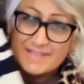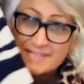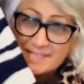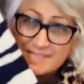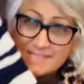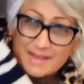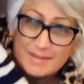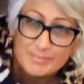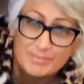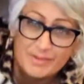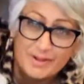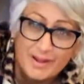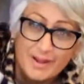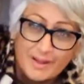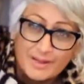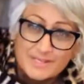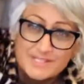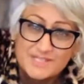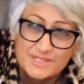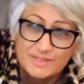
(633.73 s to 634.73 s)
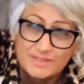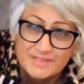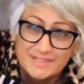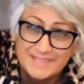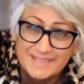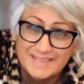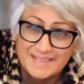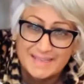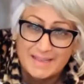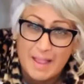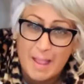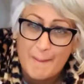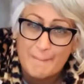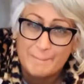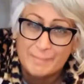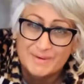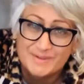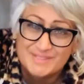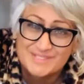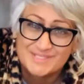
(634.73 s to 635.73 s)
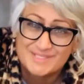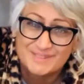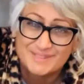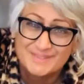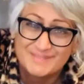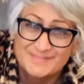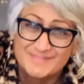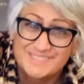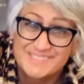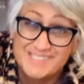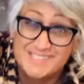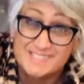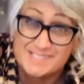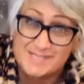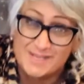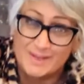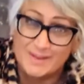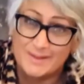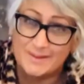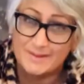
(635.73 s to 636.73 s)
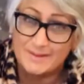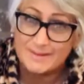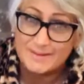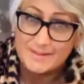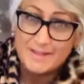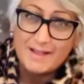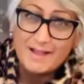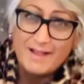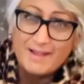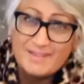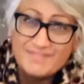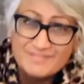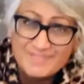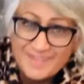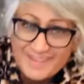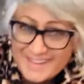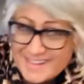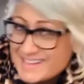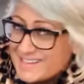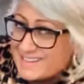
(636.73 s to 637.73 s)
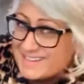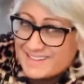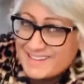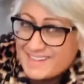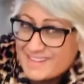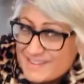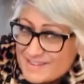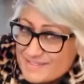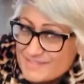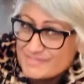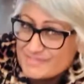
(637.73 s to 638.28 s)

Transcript: zebra jogging bottoms. So I might give